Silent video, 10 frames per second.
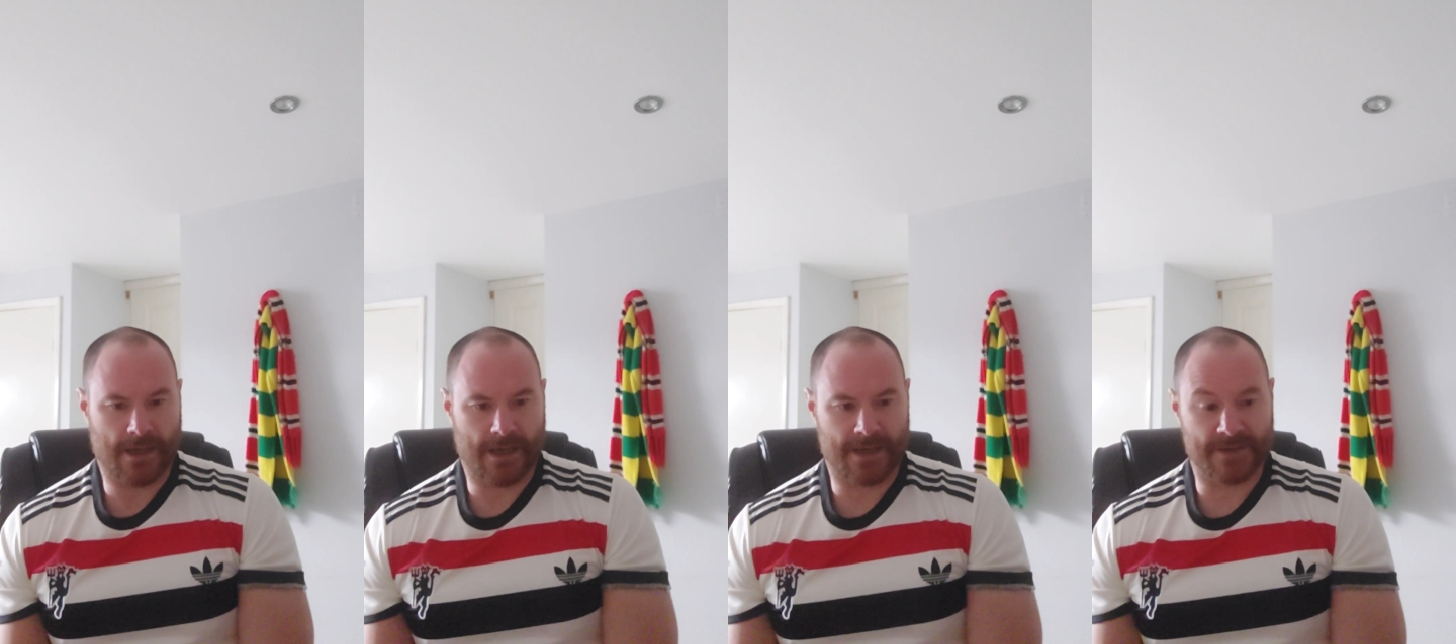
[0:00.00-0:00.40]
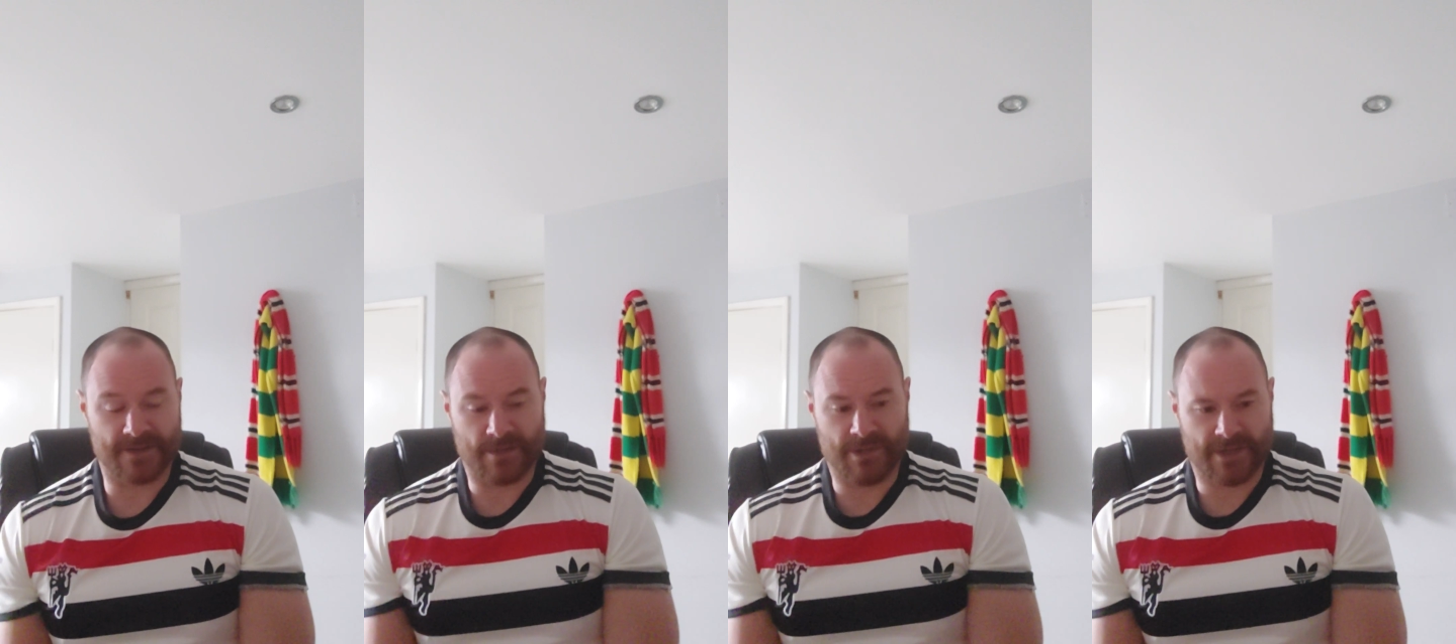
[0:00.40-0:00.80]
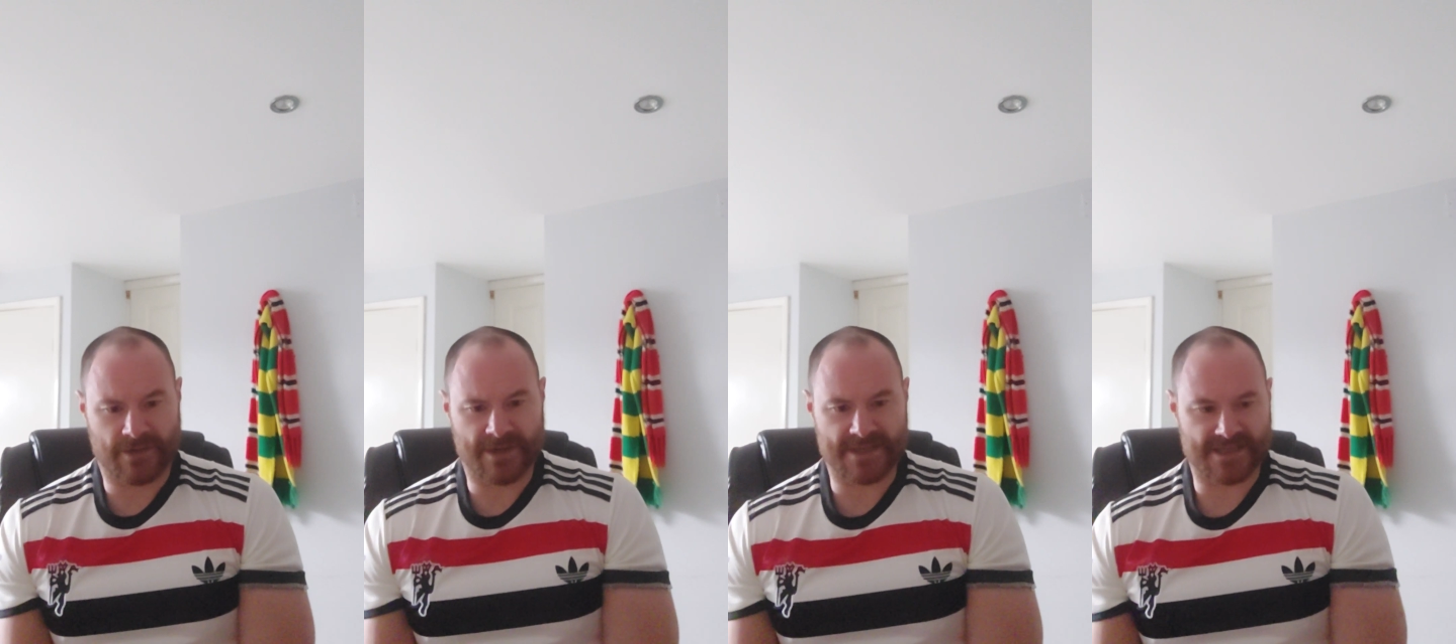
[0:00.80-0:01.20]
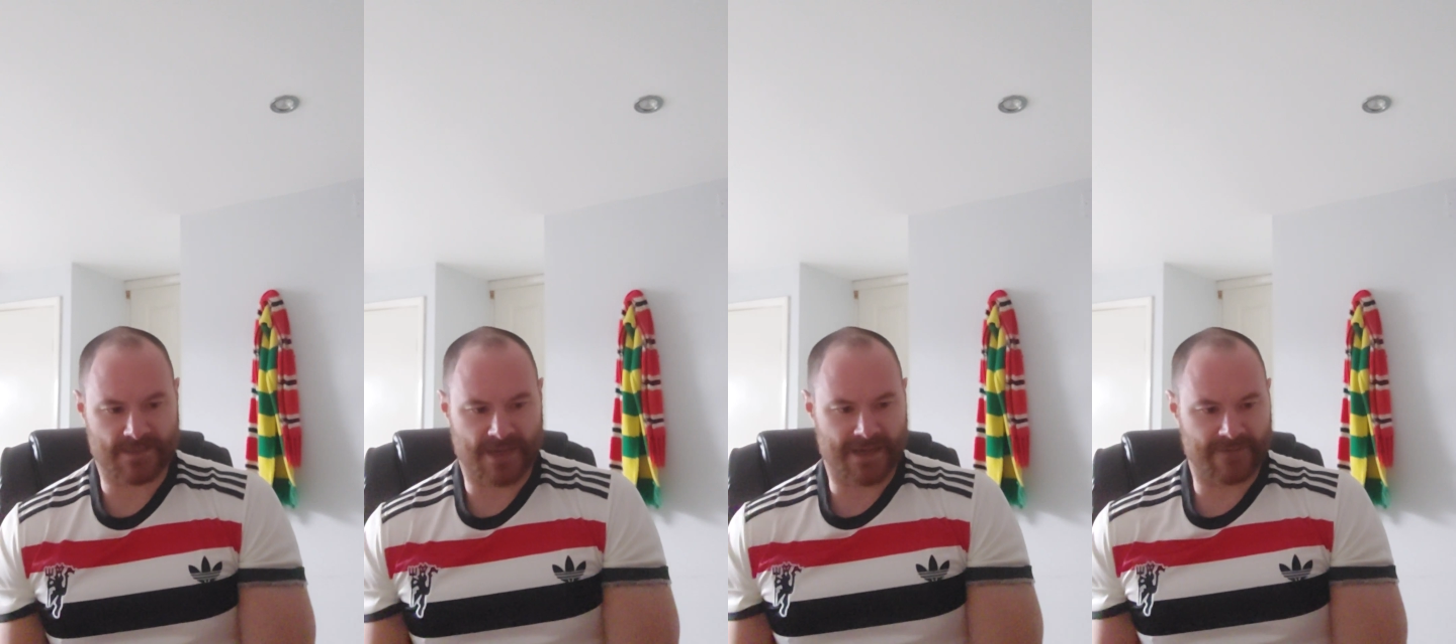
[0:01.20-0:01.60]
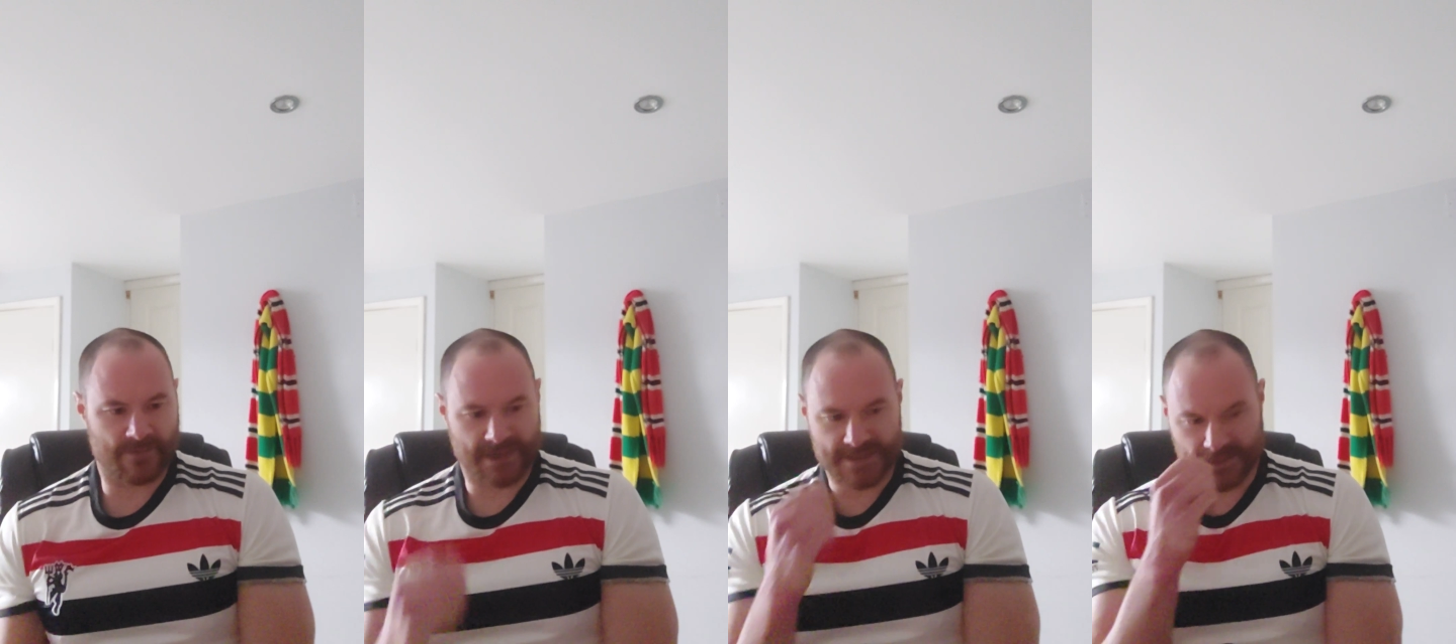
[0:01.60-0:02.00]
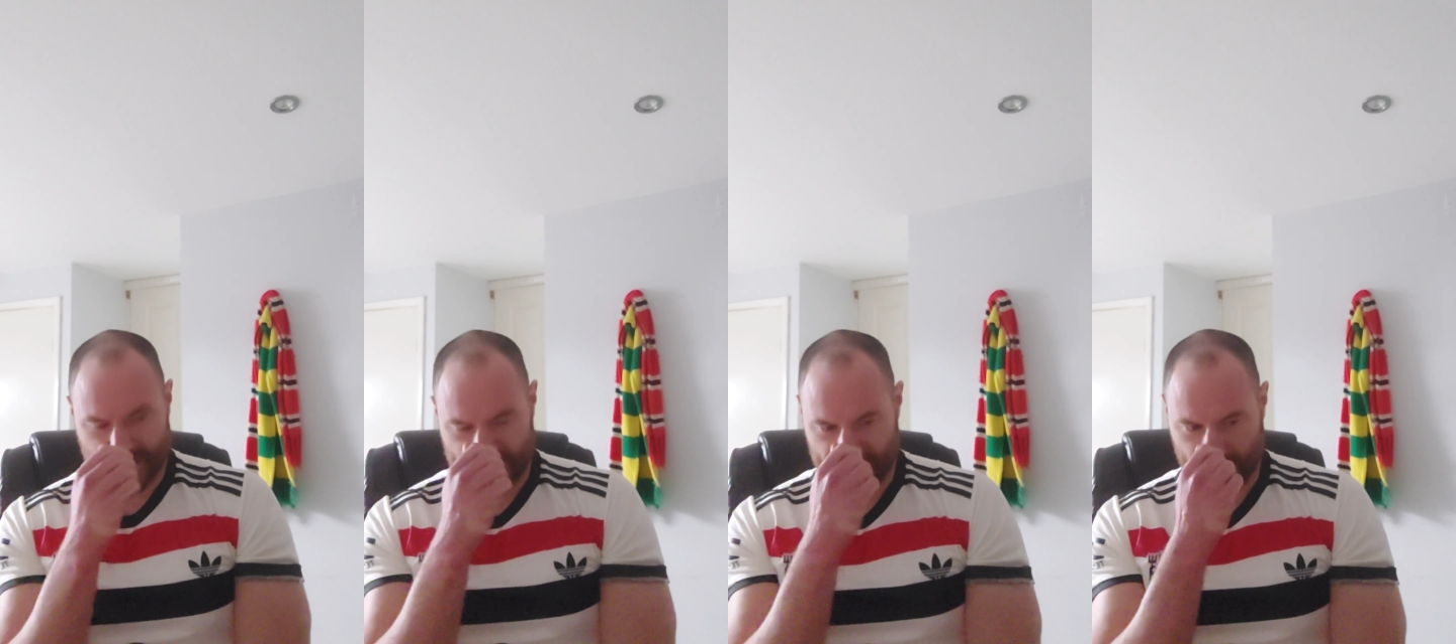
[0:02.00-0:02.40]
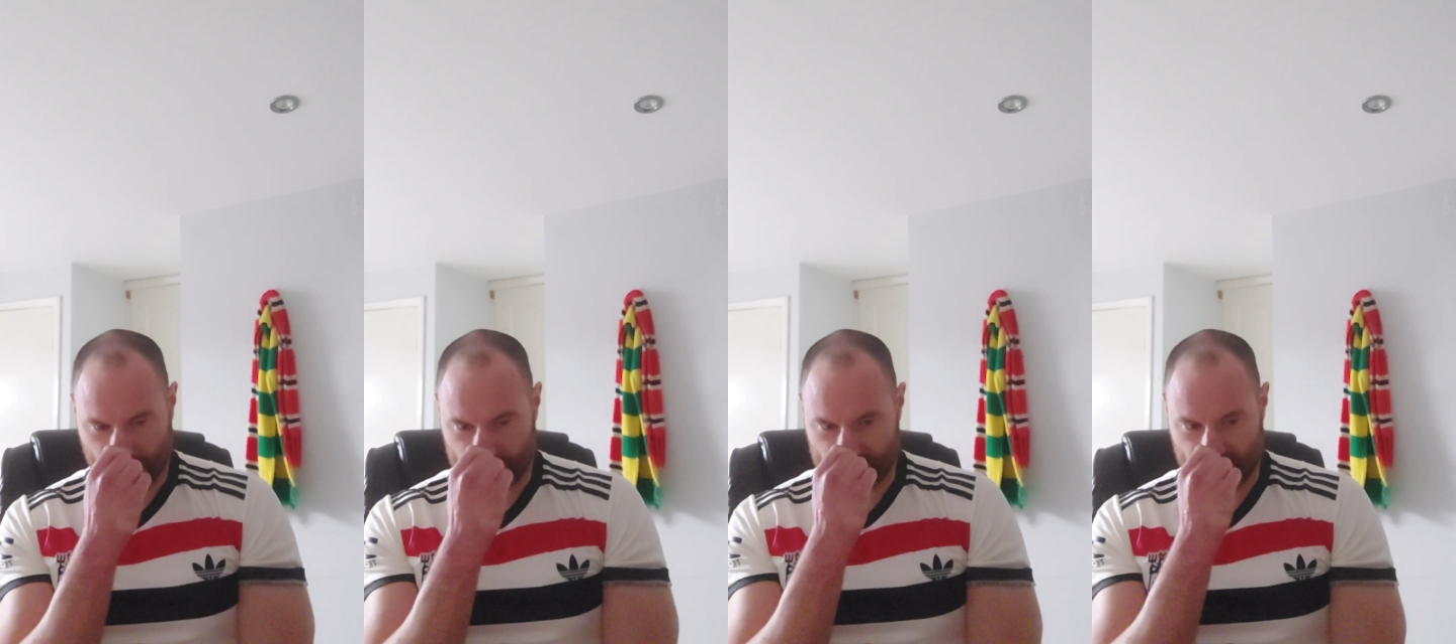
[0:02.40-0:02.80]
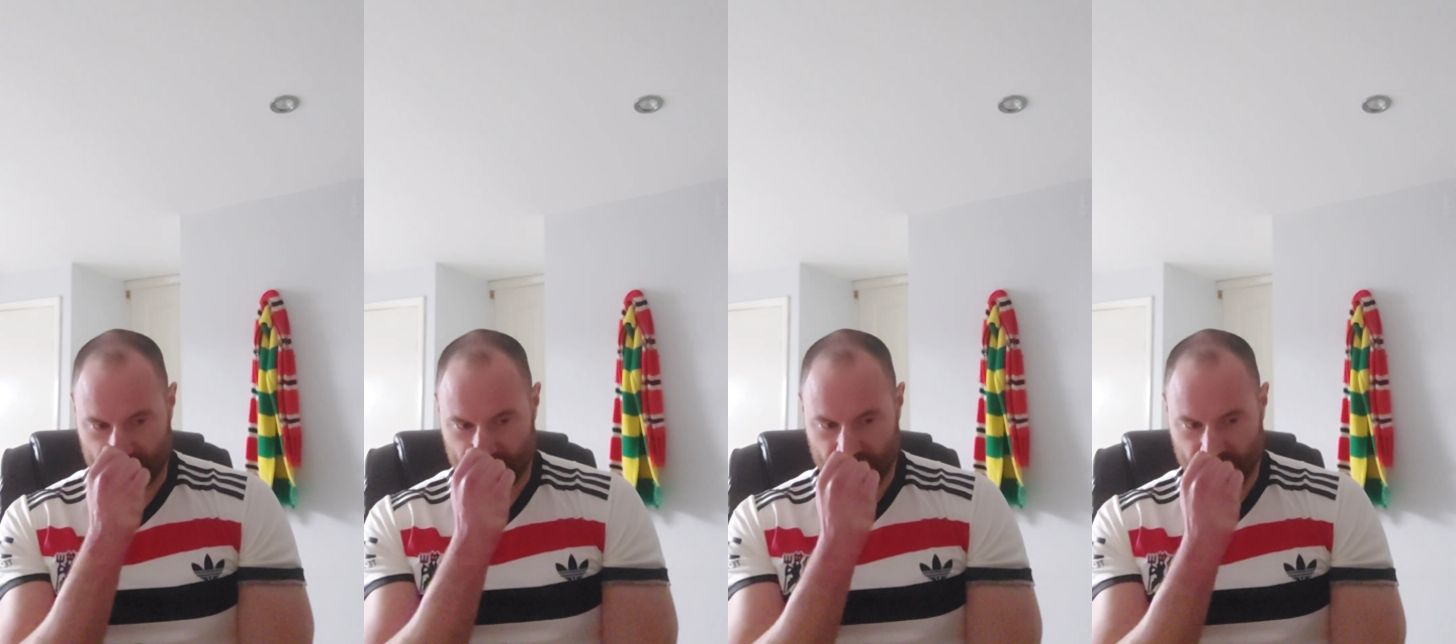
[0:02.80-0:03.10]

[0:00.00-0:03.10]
And a big criticism I had of the manager last year was that